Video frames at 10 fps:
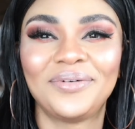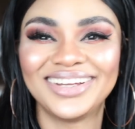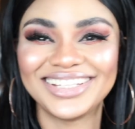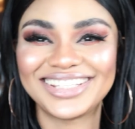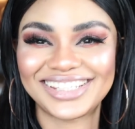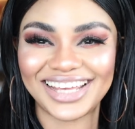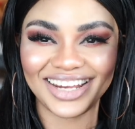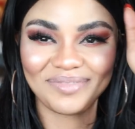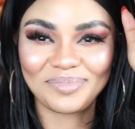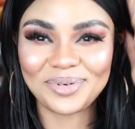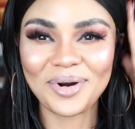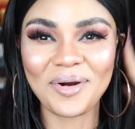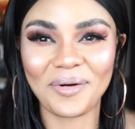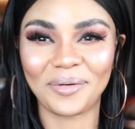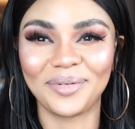One said,
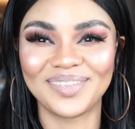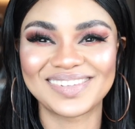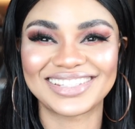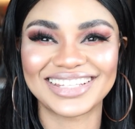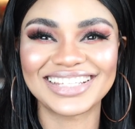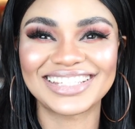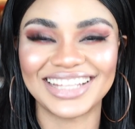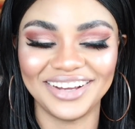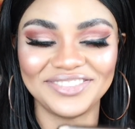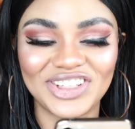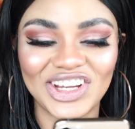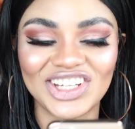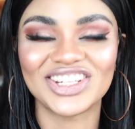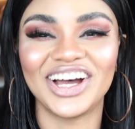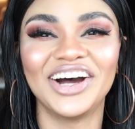bro, sis, I've
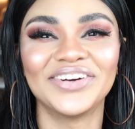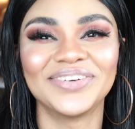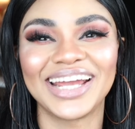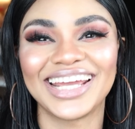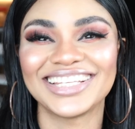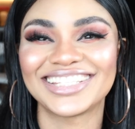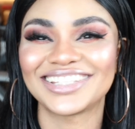changed our race.